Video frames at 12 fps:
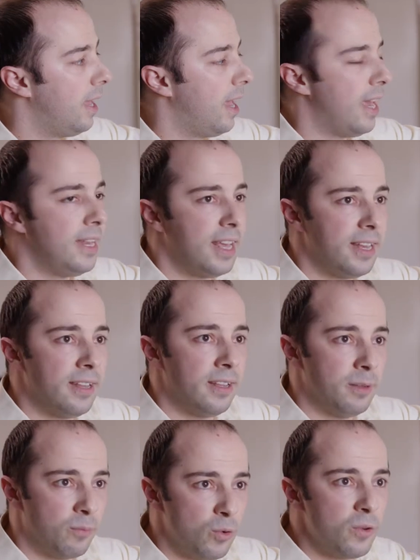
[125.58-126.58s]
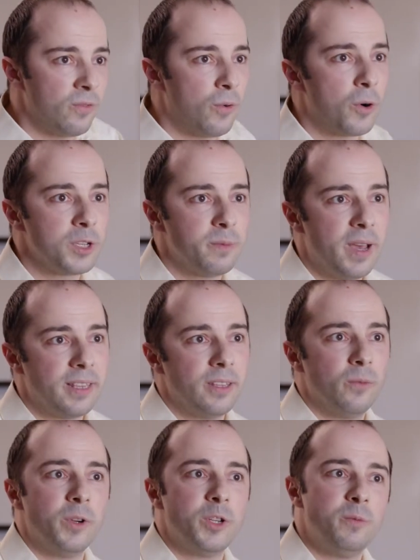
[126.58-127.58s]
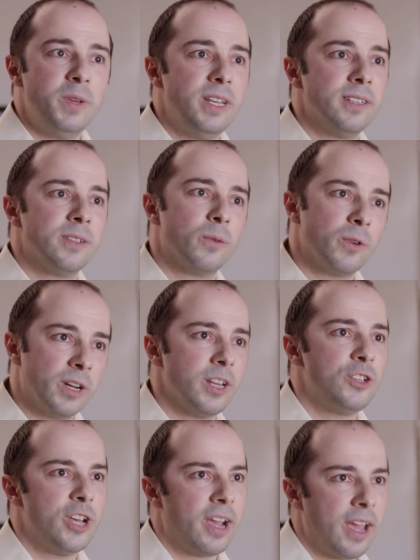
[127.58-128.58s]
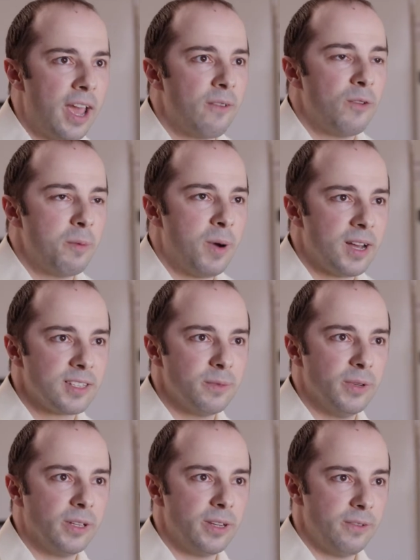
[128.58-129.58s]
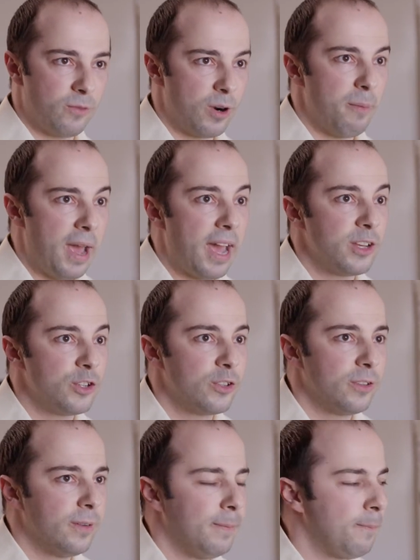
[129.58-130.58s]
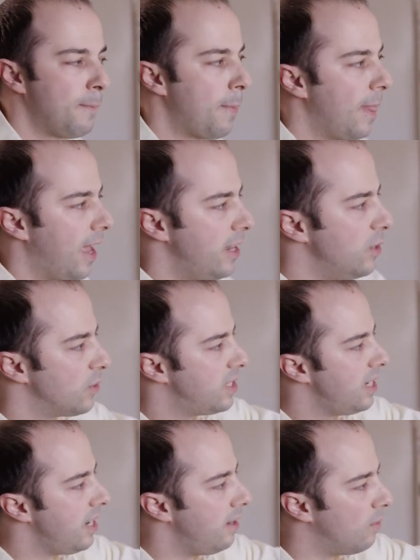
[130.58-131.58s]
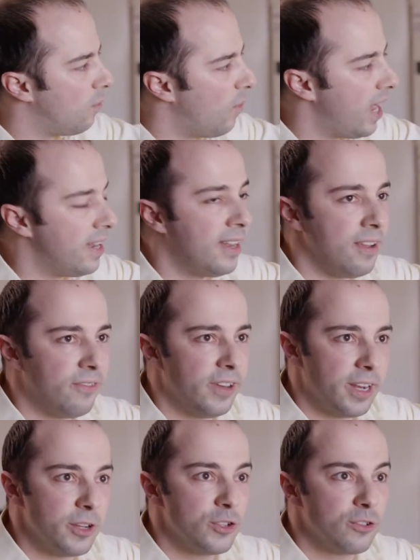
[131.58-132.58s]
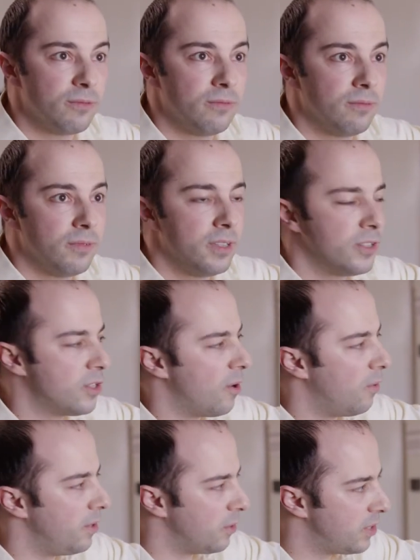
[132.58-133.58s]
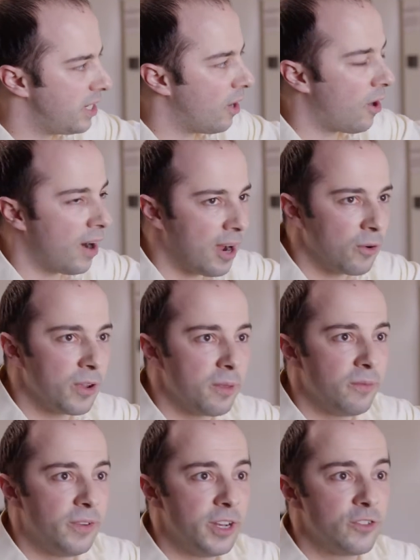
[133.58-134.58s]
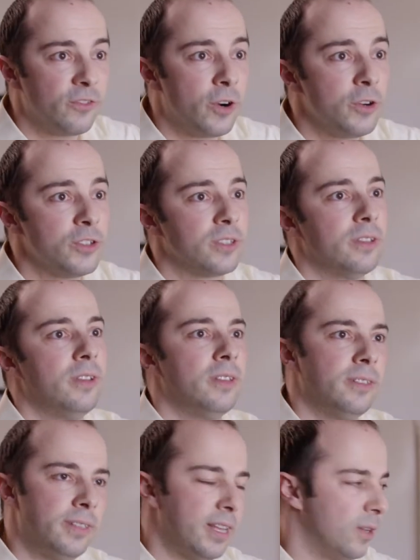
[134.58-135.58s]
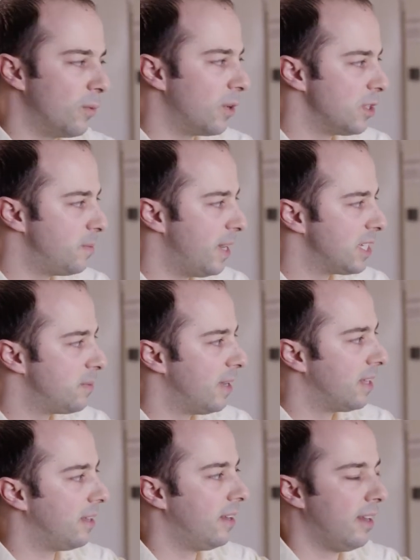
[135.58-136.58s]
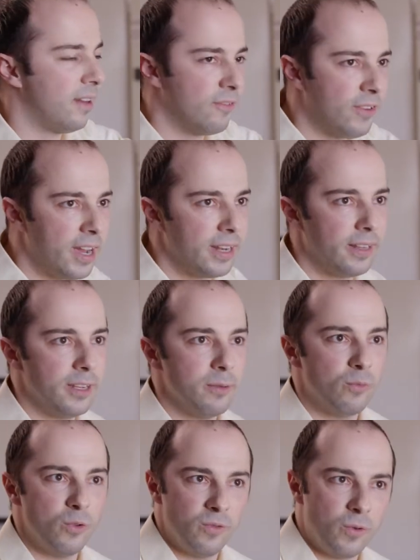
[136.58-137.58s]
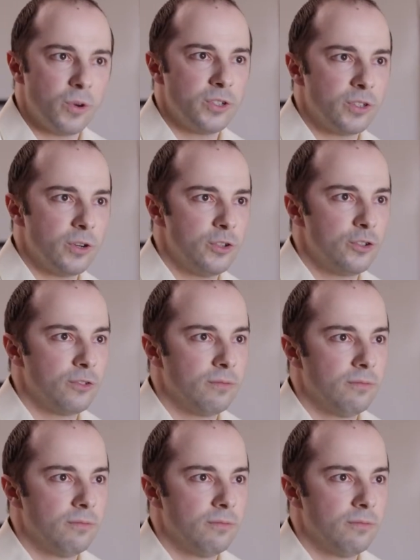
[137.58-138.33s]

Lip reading: and then the brute force method, which means that we're going to check every possibility for a match. And you'll see when they finish. So you'll see our algorithm finish first, then the world's best method, and then finally the brute force search.